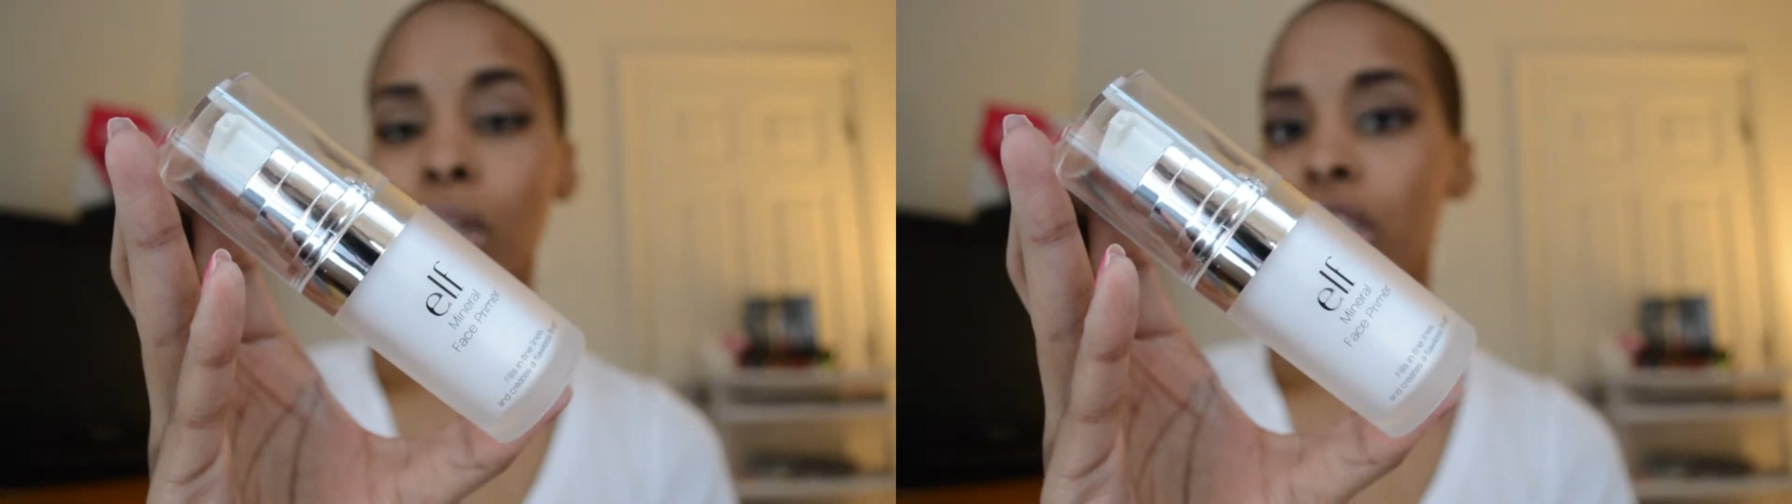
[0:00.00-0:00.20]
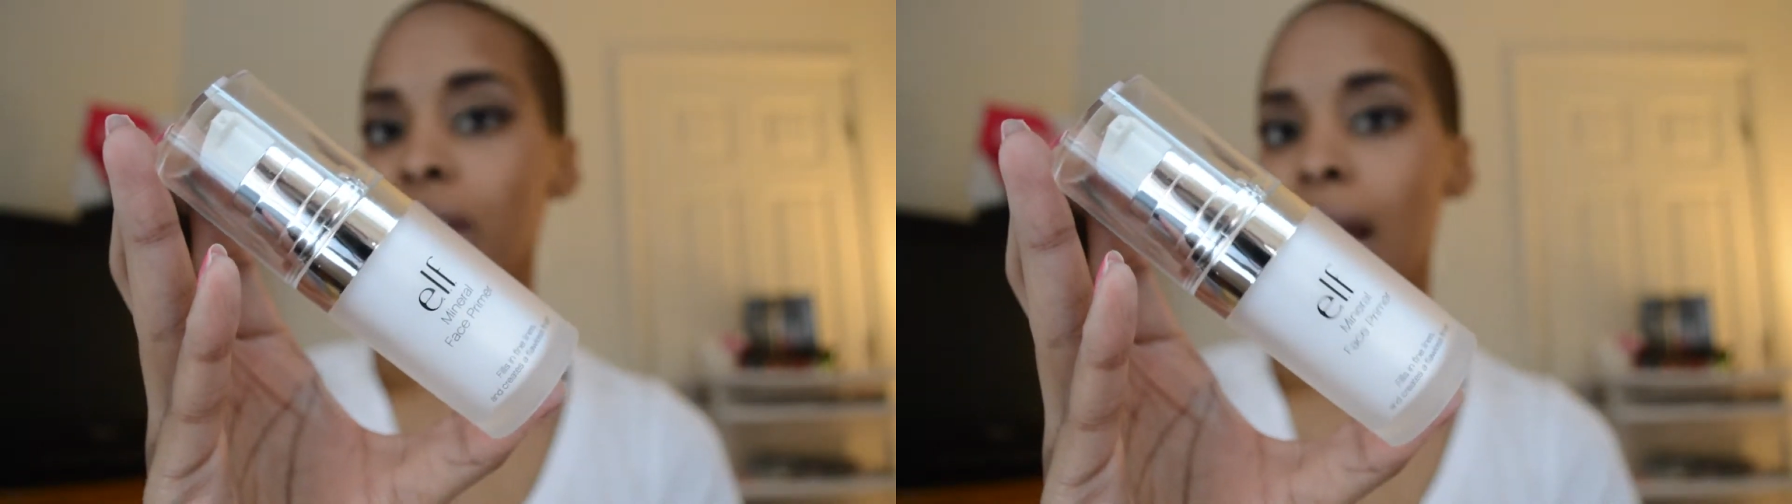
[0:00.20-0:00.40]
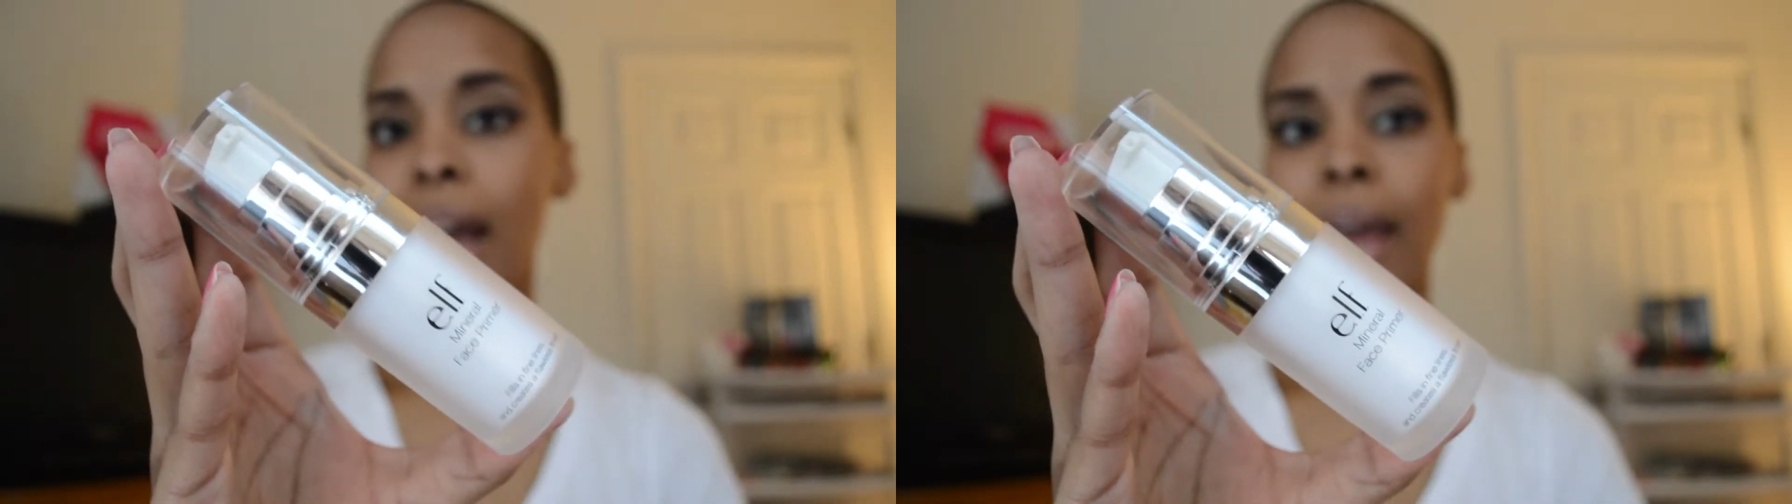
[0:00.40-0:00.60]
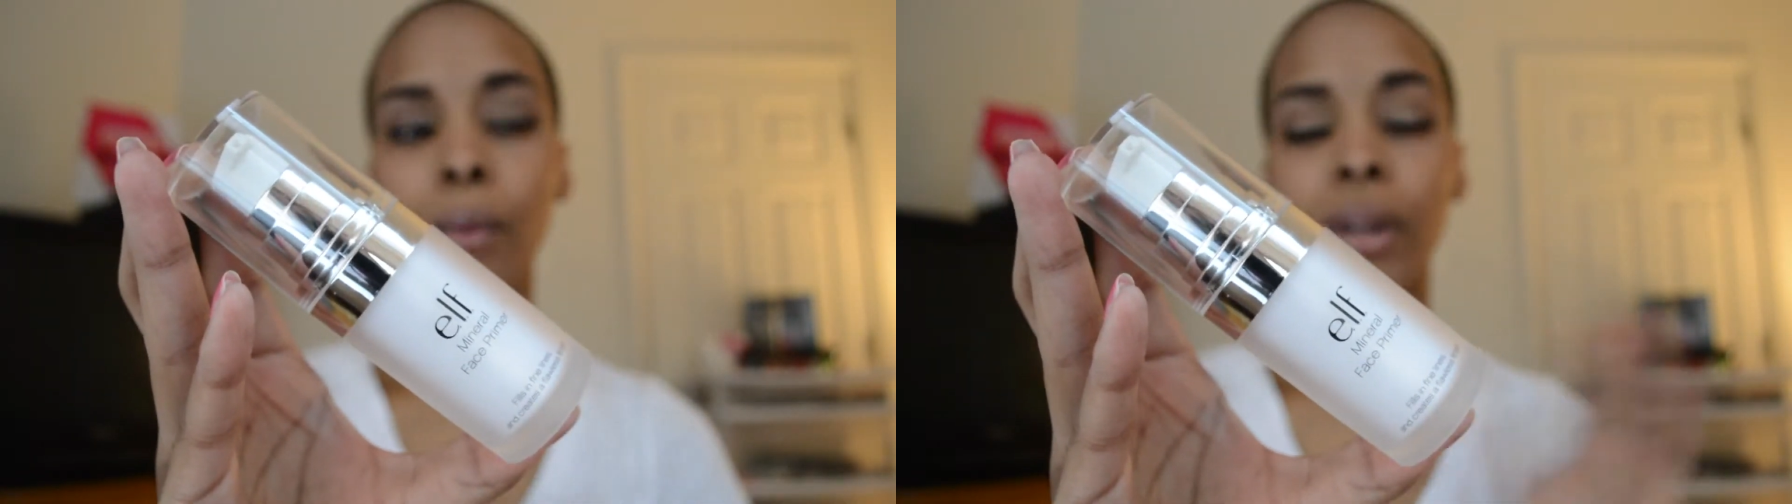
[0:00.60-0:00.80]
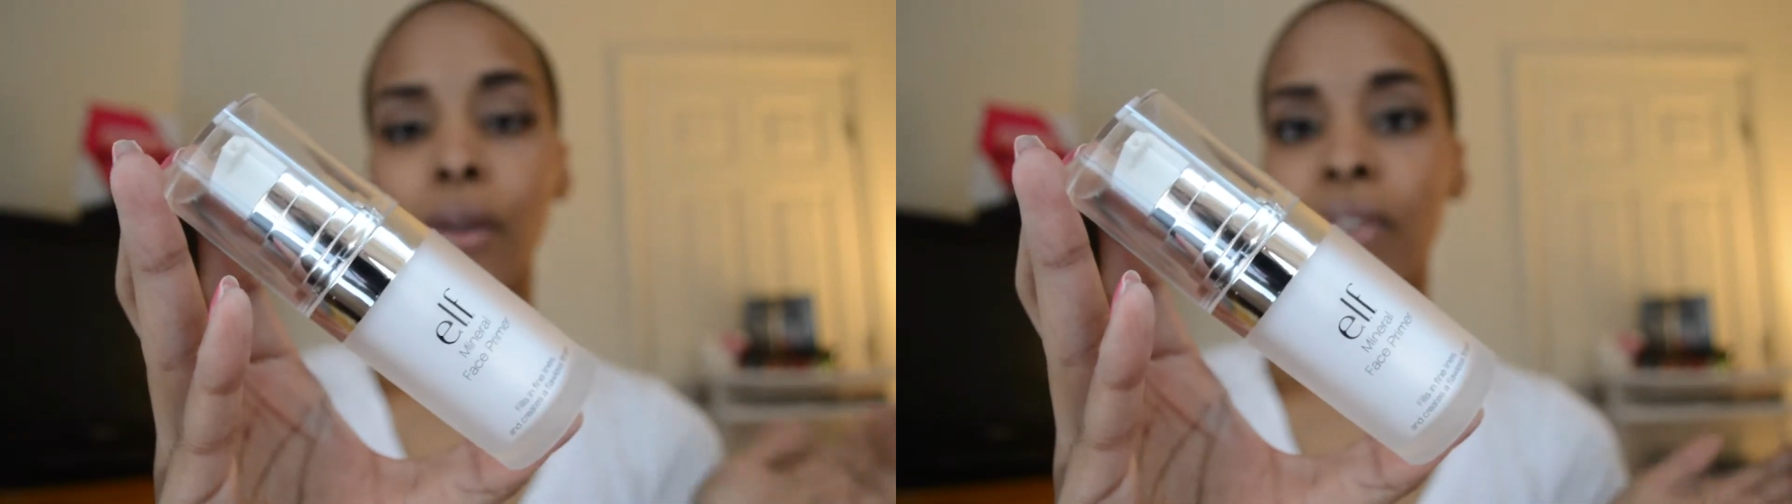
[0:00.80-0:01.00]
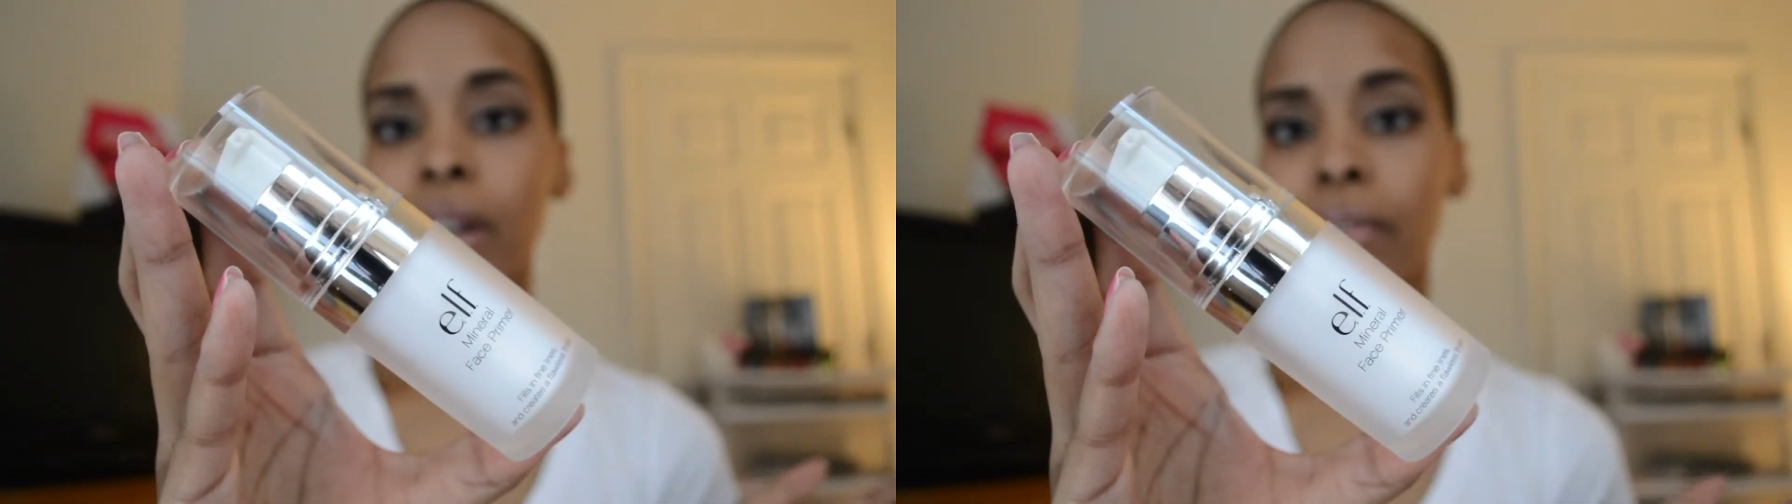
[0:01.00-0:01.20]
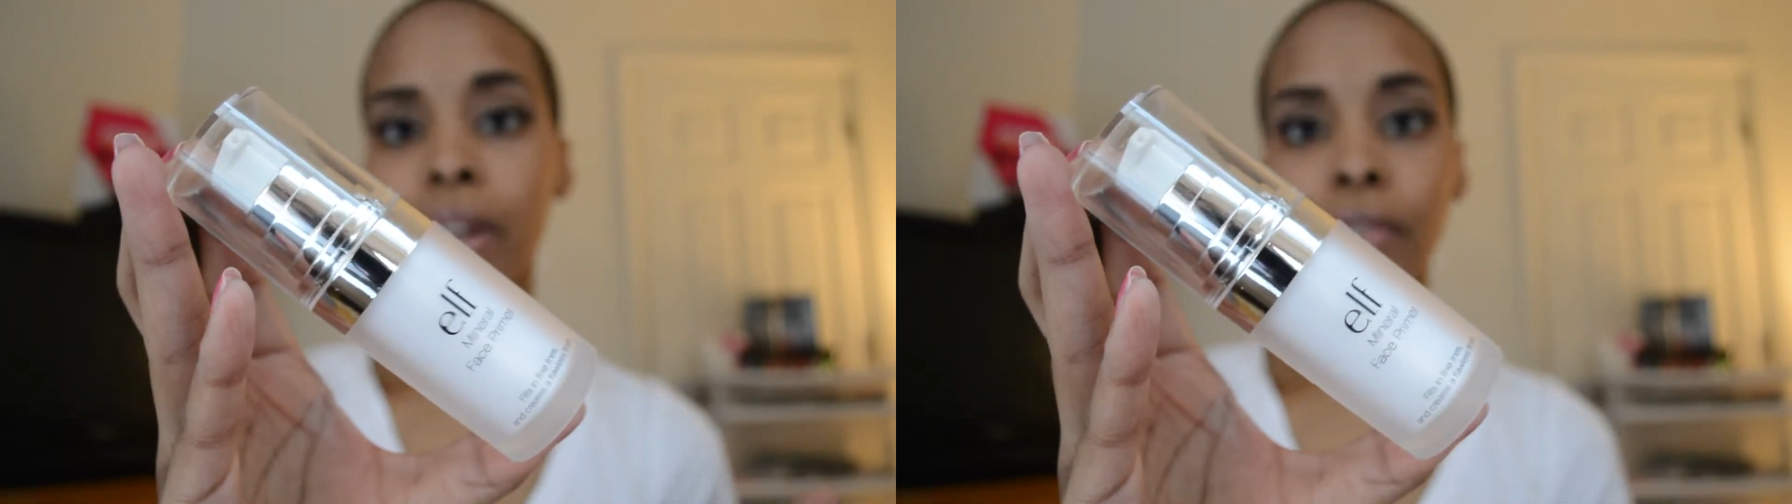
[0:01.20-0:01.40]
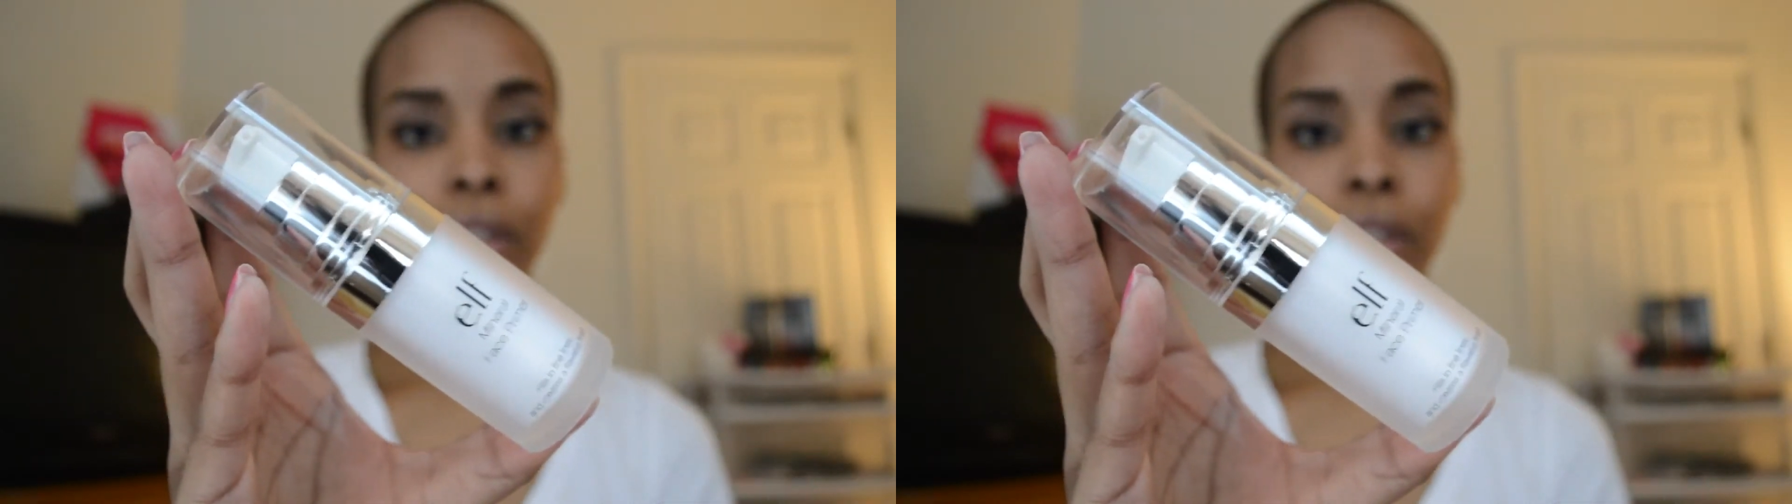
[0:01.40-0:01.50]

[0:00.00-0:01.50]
which when I very